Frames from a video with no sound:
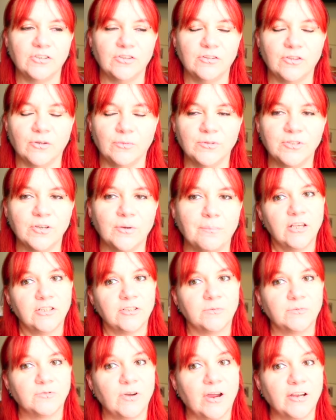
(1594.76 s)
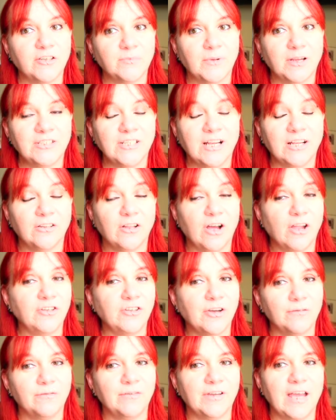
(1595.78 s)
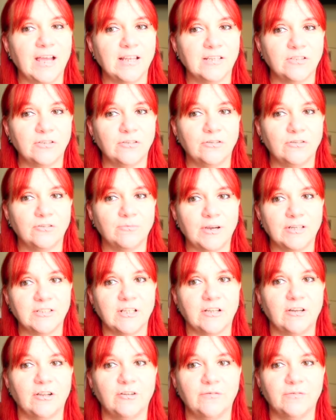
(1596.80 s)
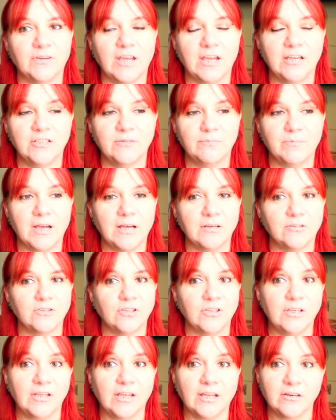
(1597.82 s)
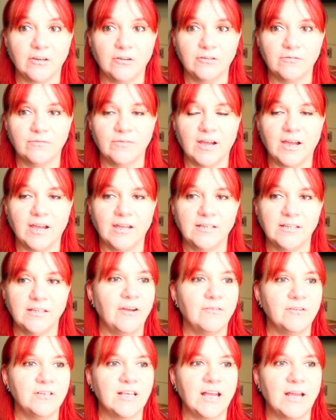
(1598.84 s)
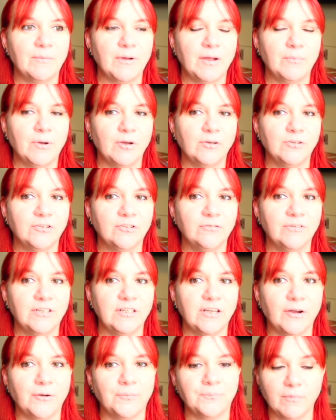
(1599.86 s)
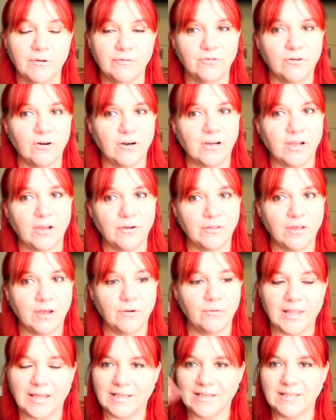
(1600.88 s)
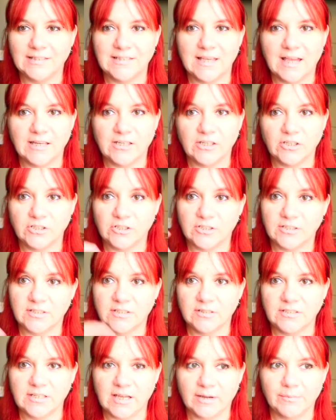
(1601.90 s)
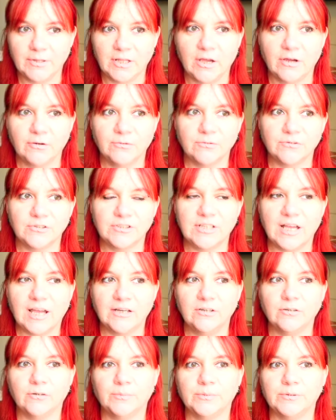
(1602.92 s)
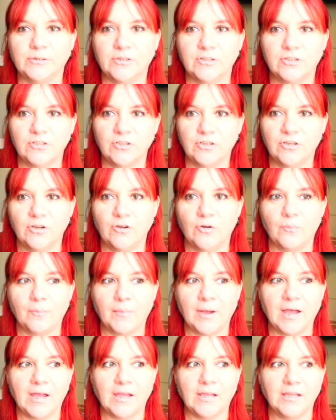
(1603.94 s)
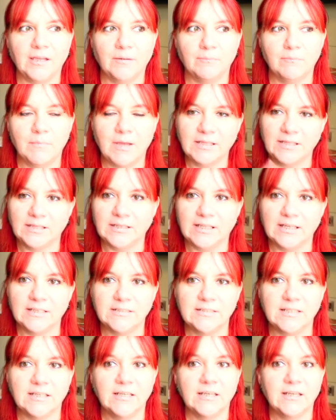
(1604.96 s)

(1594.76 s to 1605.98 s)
thumbs up, subscribe to my channel, and don't forget to smash that notification bell so that you get notified every time I post a new video. Before I go though, like I said, it's down below, sign up to my mailing list.